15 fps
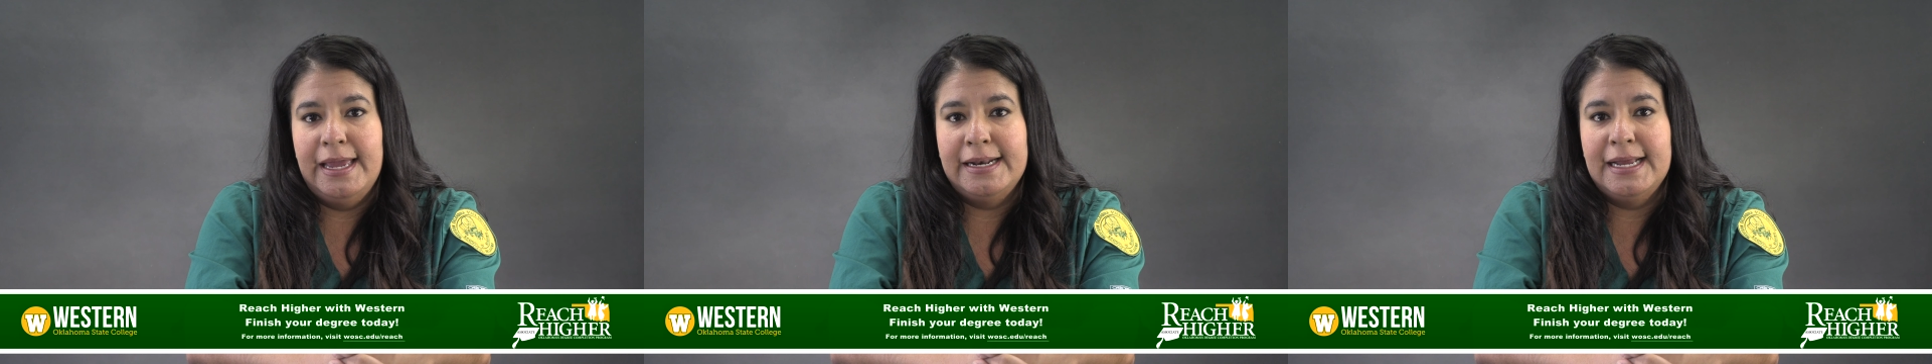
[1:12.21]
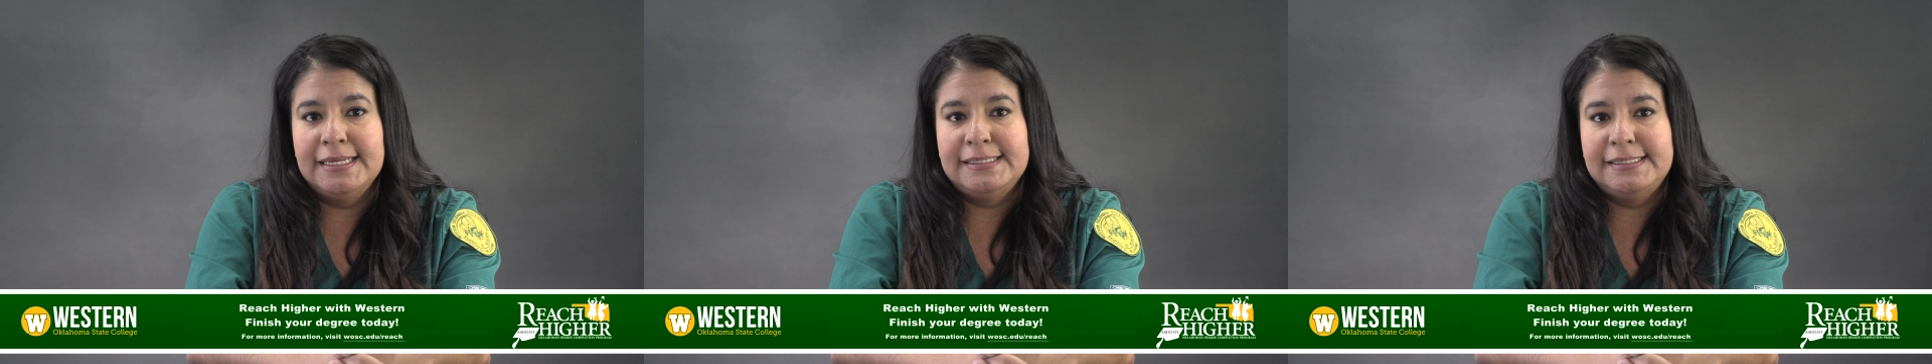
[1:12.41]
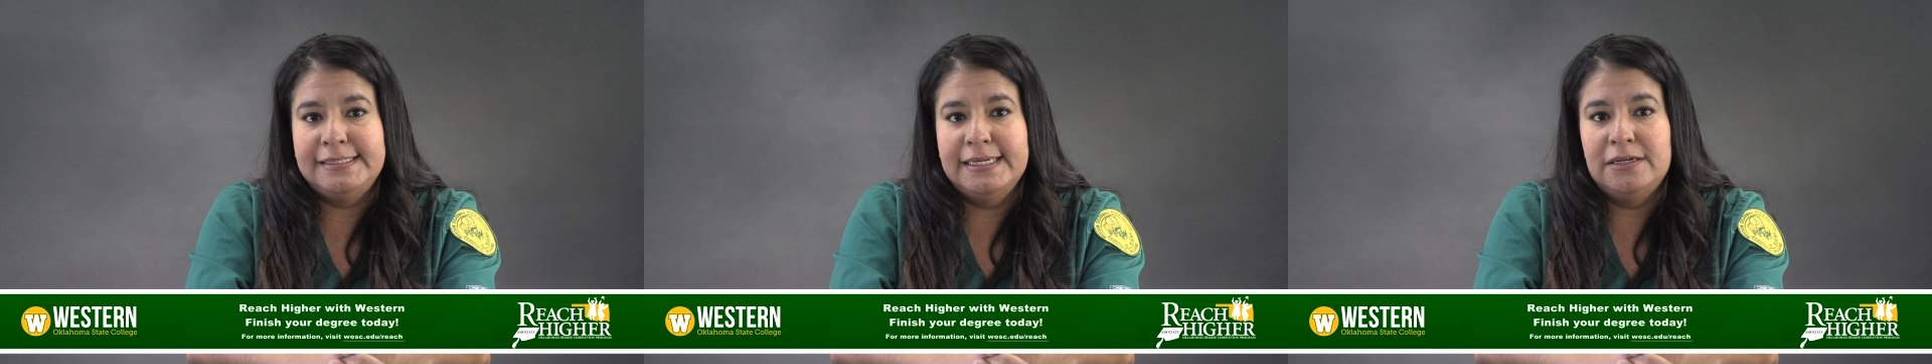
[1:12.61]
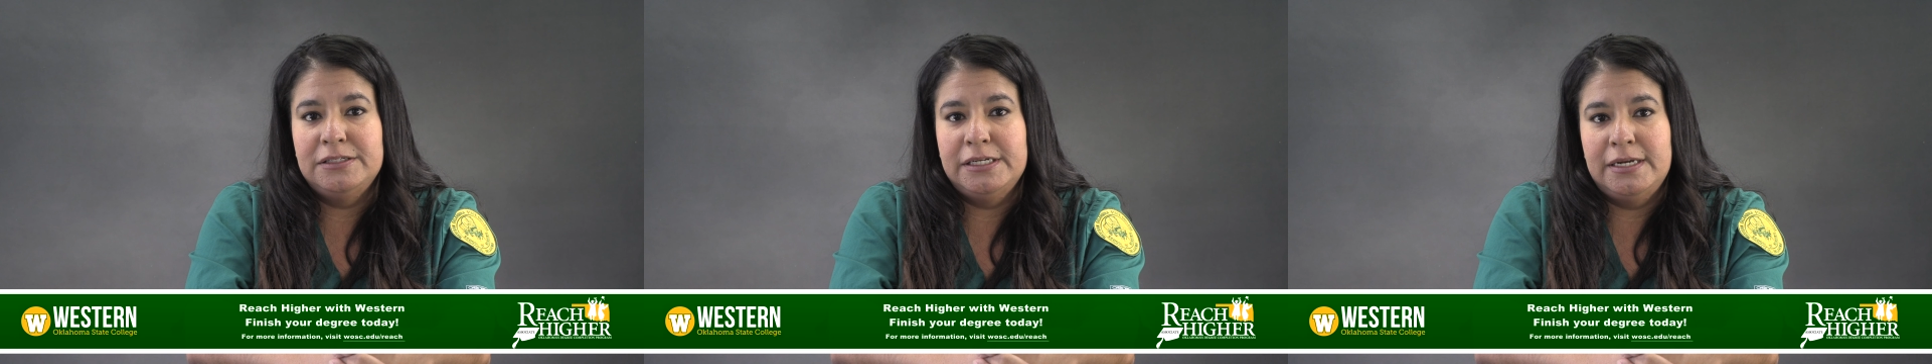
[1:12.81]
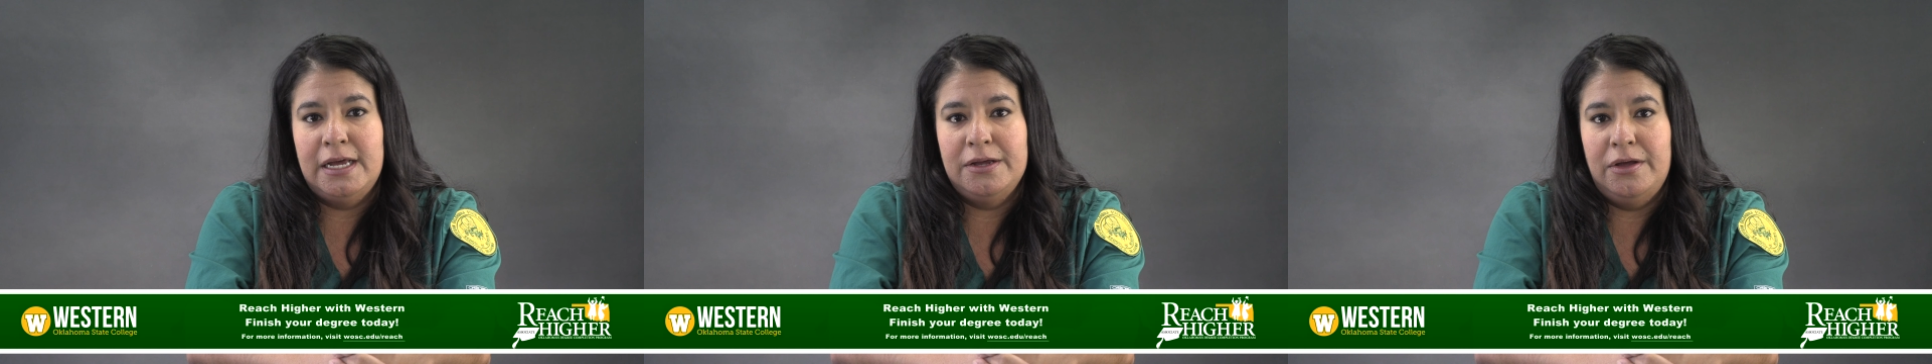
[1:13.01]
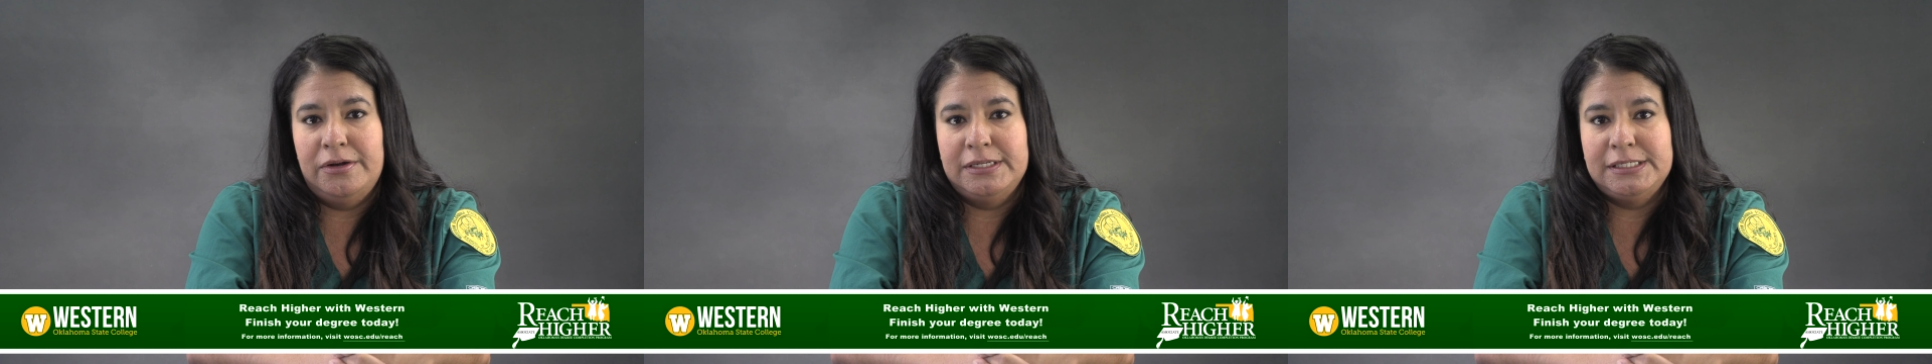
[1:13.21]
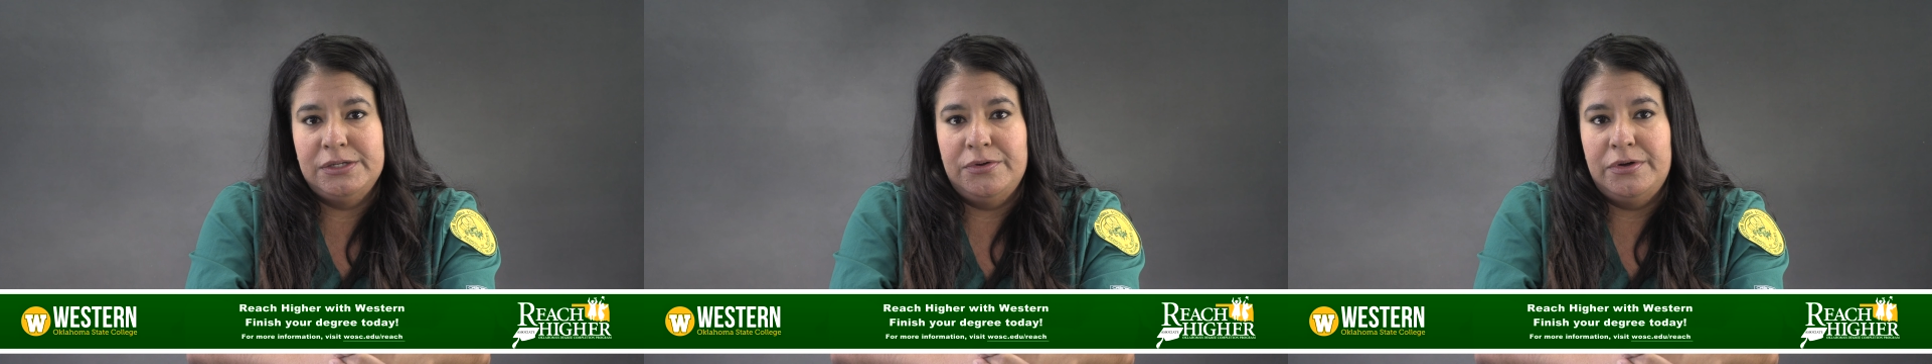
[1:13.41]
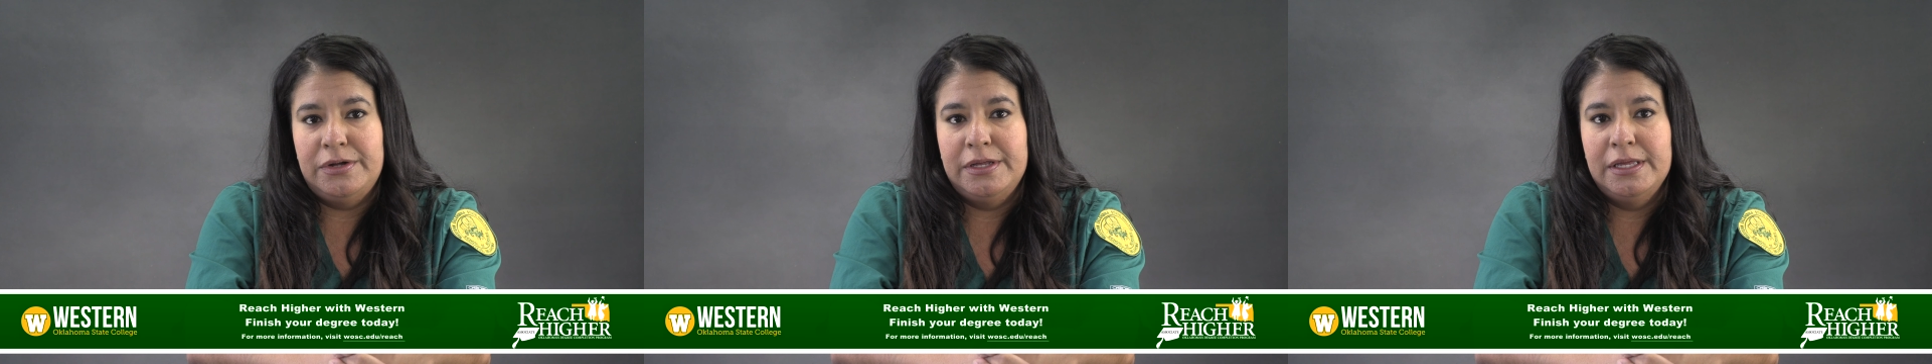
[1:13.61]
and I still did not go to
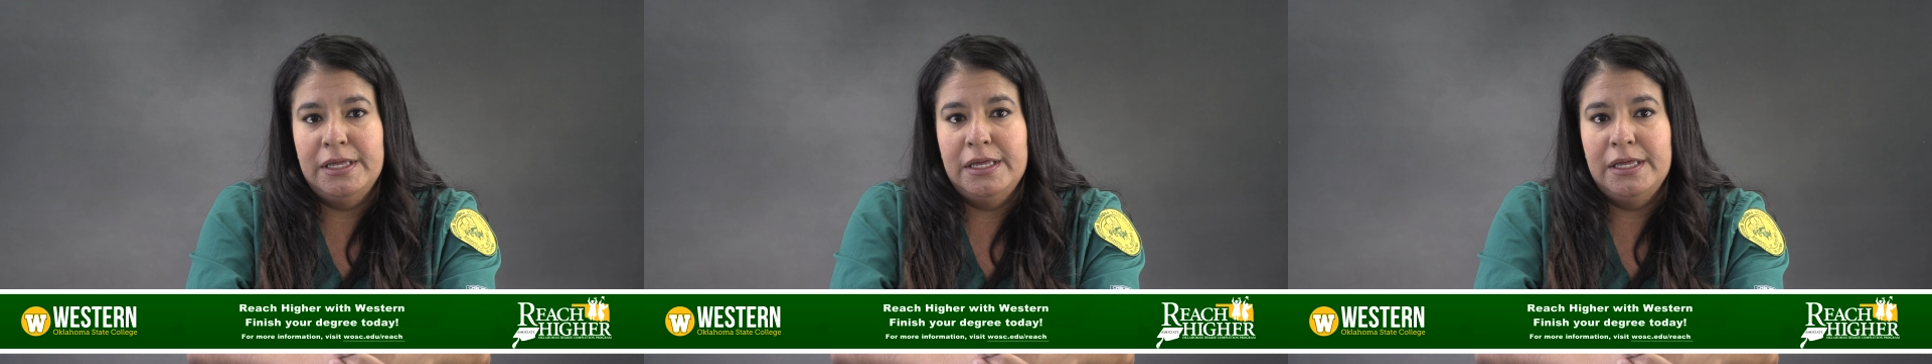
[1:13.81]
school.